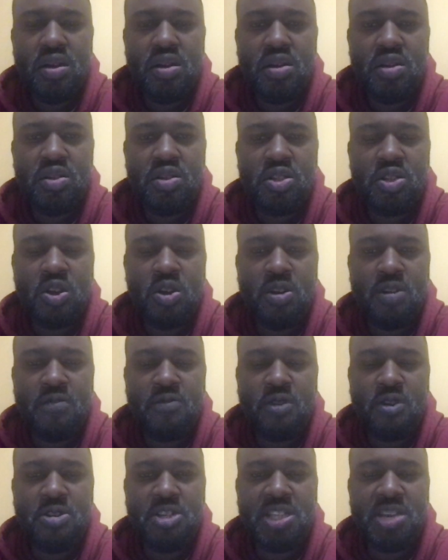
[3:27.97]
So the
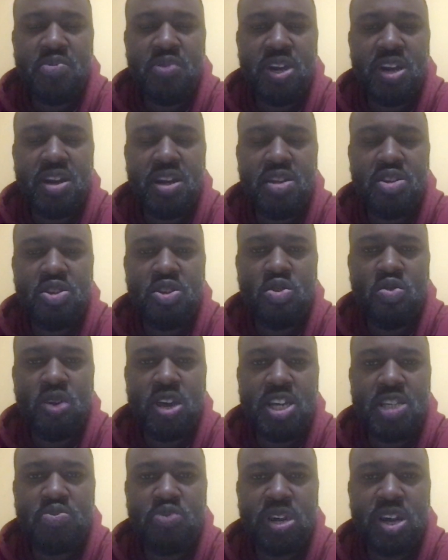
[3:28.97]
first thing we're going to do
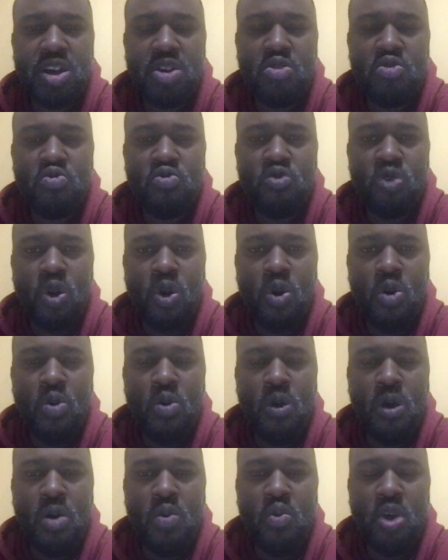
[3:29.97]
is we're going to
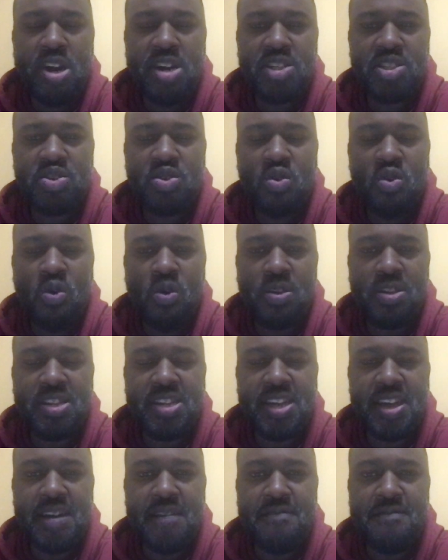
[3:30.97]
roll on what is called
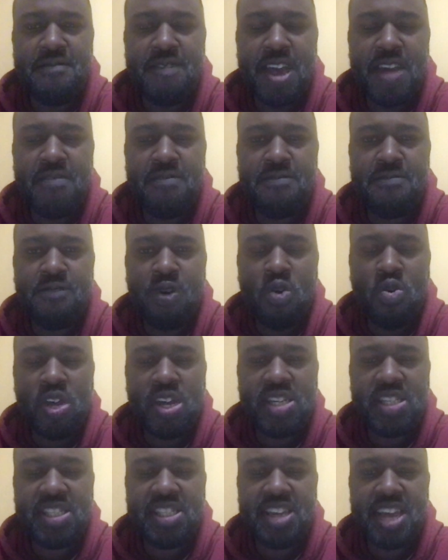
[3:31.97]
the event
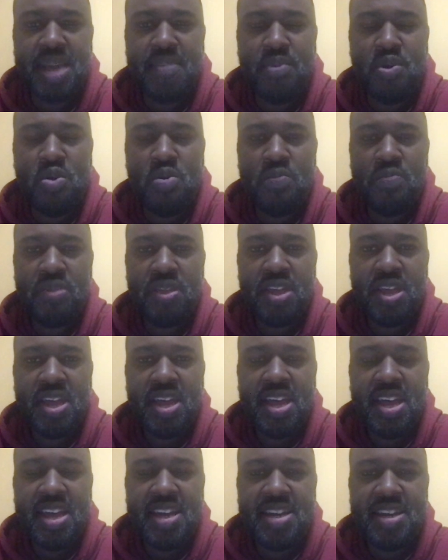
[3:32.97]
focus table.
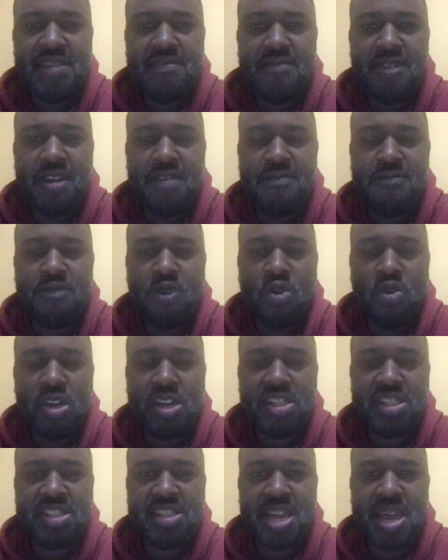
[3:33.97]
The event
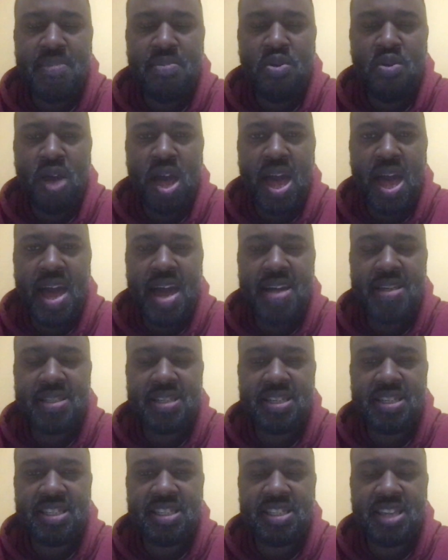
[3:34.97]
focus table has
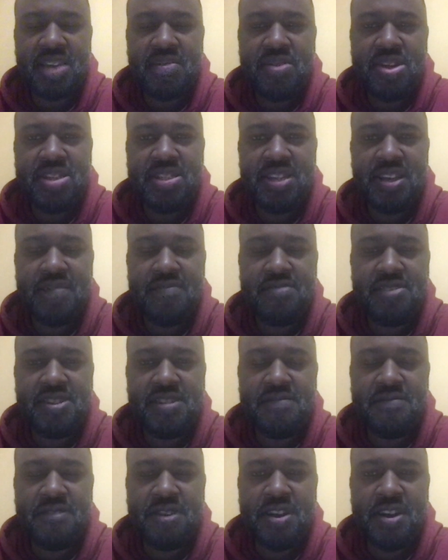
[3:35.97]
a series of
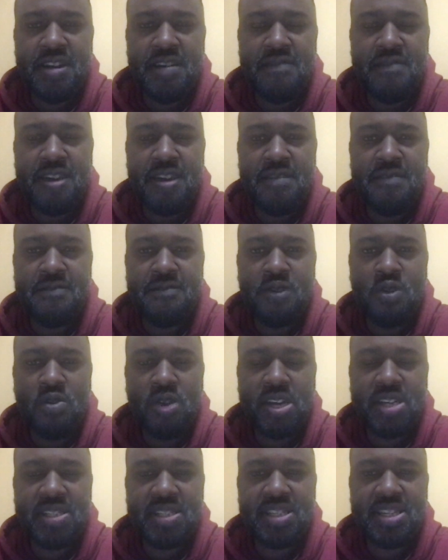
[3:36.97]
different event
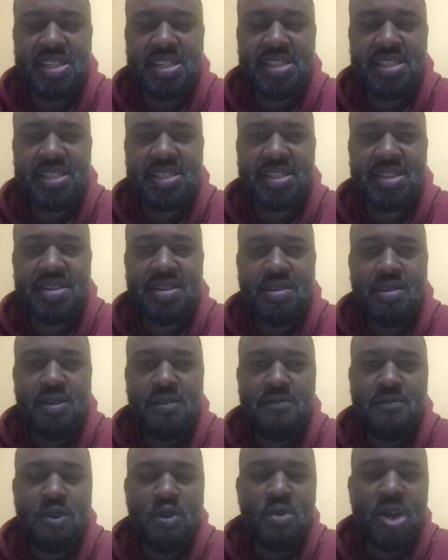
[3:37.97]
focuses
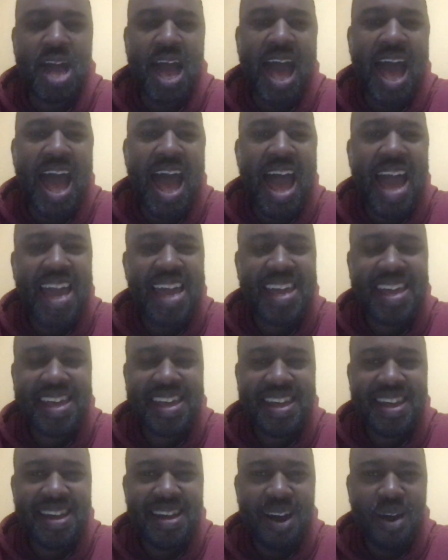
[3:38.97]
or foci
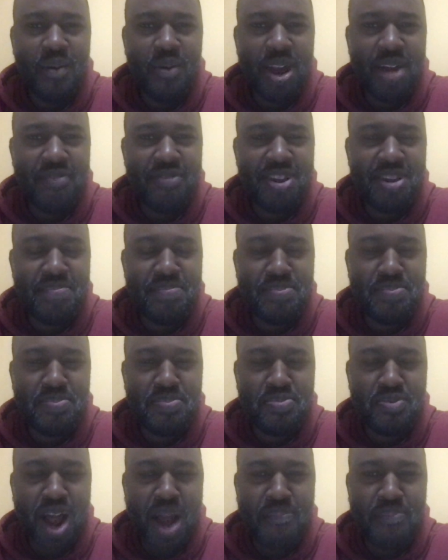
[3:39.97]
or whatever the
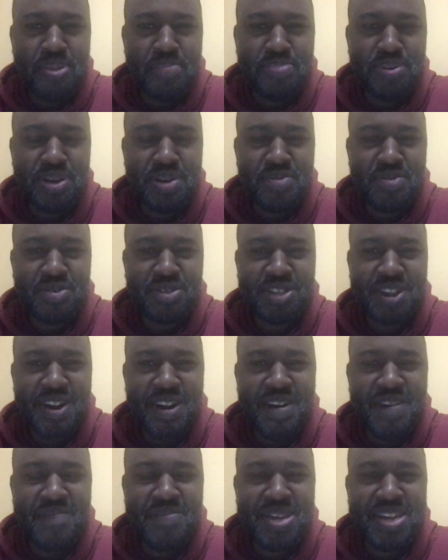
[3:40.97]
proper plural
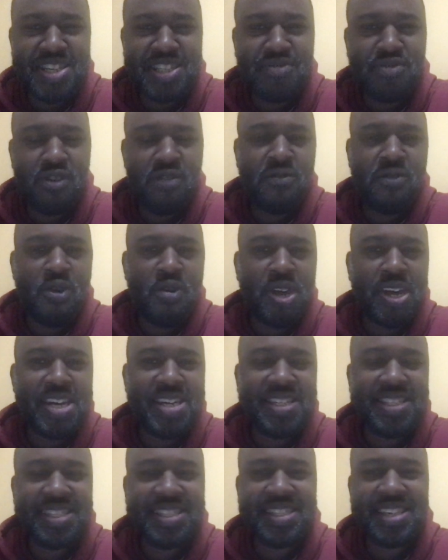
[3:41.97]
term is for
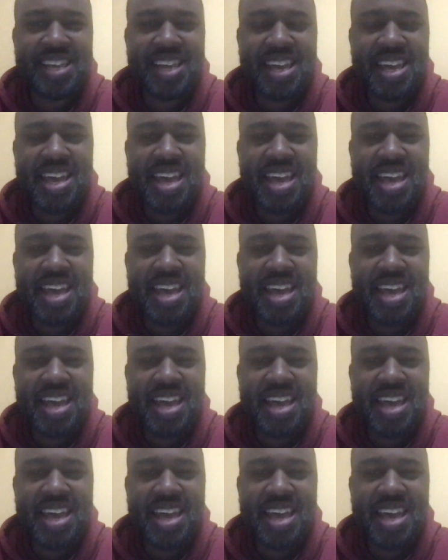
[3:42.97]
focus.